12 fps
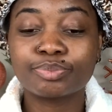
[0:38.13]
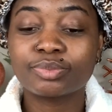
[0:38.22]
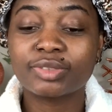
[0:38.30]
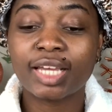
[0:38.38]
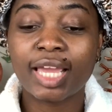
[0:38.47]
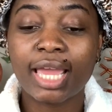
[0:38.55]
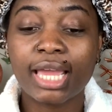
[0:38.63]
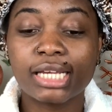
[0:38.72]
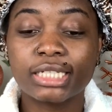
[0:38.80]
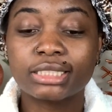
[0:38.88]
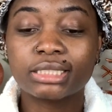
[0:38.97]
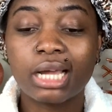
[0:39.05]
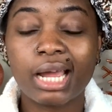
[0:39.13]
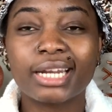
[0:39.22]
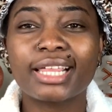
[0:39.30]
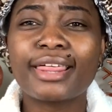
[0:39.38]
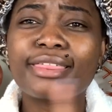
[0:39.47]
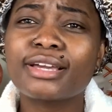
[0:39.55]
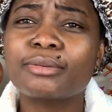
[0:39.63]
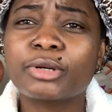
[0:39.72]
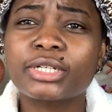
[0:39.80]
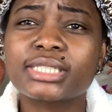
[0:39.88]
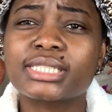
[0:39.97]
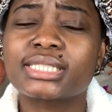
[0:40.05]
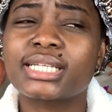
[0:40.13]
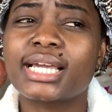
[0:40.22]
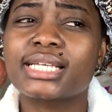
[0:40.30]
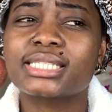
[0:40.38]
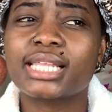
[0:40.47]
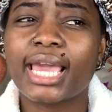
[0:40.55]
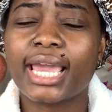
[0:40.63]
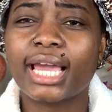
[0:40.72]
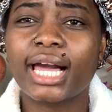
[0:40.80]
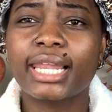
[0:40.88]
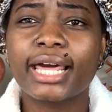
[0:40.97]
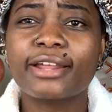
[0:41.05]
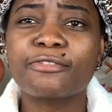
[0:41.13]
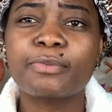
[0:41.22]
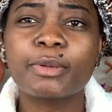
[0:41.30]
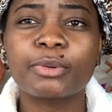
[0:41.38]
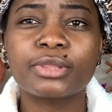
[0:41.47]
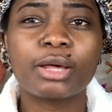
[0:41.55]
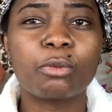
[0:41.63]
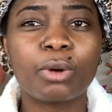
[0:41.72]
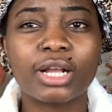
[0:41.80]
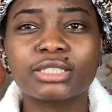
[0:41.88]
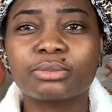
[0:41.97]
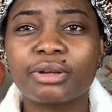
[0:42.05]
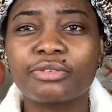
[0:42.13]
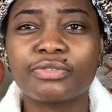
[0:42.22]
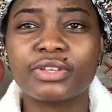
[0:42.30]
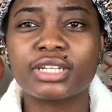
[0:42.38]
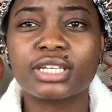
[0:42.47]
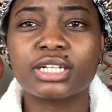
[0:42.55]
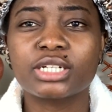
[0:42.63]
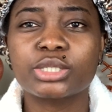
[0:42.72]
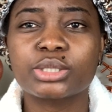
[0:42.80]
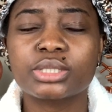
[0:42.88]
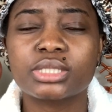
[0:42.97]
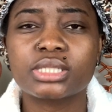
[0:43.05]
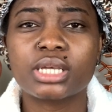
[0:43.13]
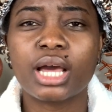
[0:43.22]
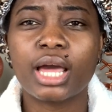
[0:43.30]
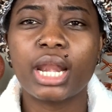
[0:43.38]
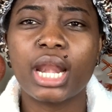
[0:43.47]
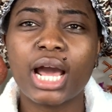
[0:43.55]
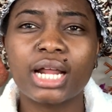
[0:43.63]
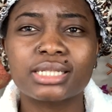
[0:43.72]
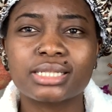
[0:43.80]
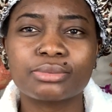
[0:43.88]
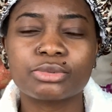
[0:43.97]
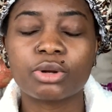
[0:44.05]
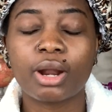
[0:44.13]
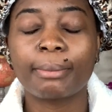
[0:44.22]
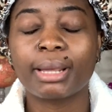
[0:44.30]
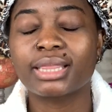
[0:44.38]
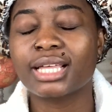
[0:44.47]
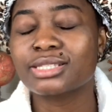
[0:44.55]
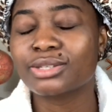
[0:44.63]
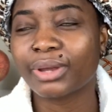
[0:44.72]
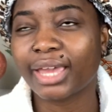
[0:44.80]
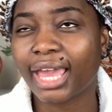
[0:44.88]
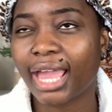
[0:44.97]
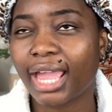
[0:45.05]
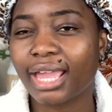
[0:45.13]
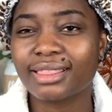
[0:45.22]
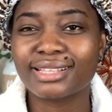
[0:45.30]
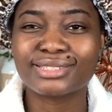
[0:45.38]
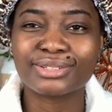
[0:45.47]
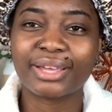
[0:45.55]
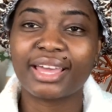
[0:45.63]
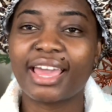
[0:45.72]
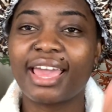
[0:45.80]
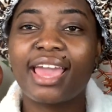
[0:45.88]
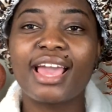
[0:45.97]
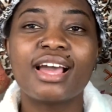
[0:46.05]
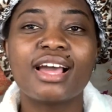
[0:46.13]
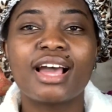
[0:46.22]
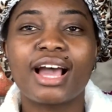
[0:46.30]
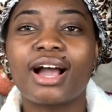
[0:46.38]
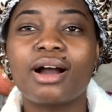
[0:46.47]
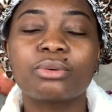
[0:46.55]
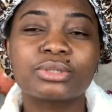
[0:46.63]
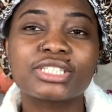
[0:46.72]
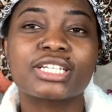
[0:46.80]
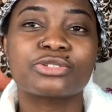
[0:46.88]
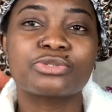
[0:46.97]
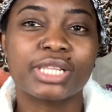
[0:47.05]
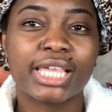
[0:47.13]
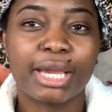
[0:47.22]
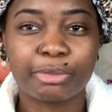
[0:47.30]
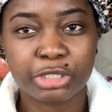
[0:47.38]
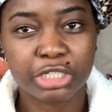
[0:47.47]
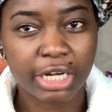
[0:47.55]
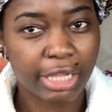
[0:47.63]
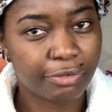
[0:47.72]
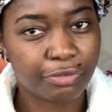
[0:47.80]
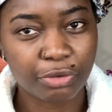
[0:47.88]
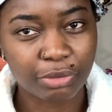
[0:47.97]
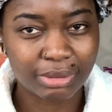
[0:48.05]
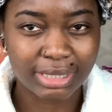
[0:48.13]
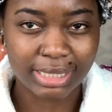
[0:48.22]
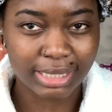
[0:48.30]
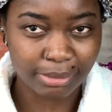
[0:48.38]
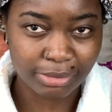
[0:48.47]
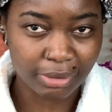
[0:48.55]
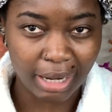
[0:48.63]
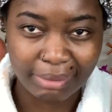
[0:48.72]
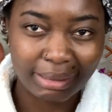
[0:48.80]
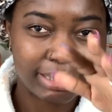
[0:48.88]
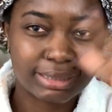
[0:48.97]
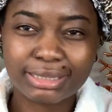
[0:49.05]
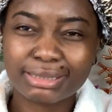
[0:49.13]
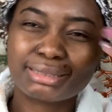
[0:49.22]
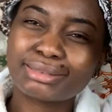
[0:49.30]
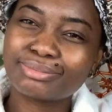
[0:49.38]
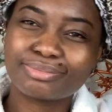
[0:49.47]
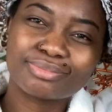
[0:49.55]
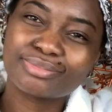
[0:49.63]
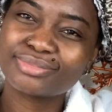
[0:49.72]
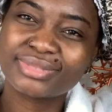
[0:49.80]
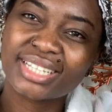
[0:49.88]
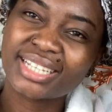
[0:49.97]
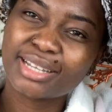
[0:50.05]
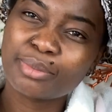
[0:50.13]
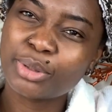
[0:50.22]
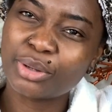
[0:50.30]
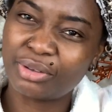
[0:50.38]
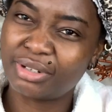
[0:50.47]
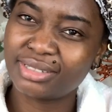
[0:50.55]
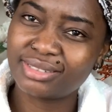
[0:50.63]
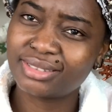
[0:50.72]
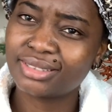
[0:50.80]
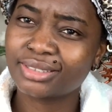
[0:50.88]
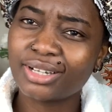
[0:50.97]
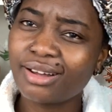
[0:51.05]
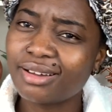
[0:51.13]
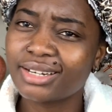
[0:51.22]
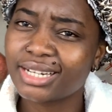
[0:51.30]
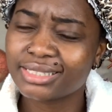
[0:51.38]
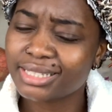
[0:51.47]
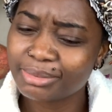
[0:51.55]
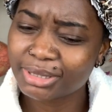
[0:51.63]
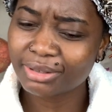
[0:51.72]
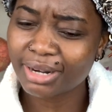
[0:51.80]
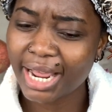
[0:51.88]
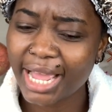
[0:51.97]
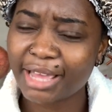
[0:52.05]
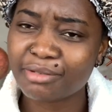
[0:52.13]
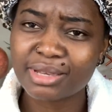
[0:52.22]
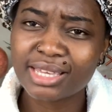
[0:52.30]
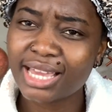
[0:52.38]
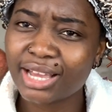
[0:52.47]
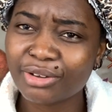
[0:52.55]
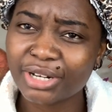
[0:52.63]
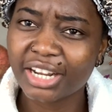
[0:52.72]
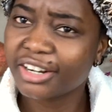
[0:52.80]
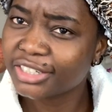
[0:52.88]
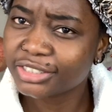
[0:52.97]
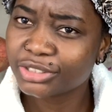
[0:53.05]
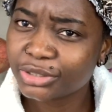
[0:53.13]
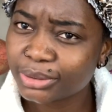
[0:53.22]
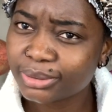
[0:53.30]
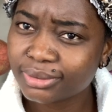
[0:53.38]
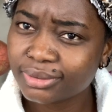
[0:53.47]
And another thing I'm gonna say is like, a lot of people that watch my videos are not subscribed, but that's okay. I would just really appreciate if you just subscribe. Like, just come on, go on and subscribe. It ain't gonna hurt you.